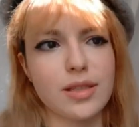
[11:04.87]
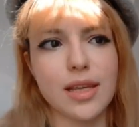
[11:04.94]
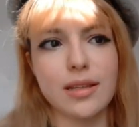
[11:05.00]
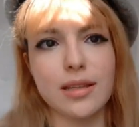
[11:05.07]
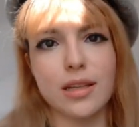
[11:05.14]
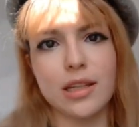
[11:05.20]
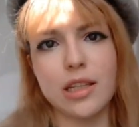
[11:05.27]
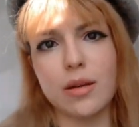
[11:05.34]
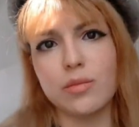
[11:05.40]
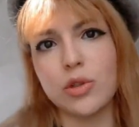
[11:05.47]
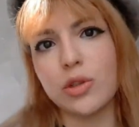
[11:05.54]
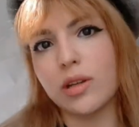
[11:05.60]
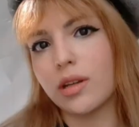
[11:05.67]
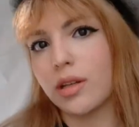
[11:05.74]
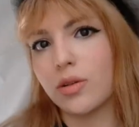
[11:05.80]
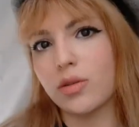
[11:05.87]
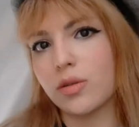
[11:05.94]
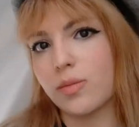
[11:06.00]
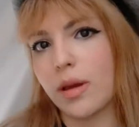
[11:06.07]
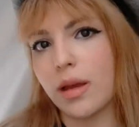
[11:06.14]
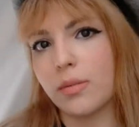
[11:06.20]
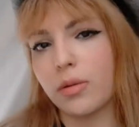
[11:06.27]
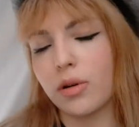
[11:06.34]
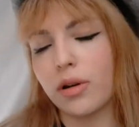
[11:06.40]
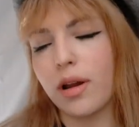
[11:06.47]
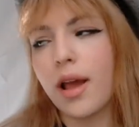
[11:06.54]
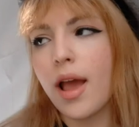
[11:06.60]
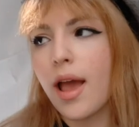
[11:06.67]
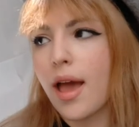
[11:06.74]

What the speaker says: sending them to the newspaper.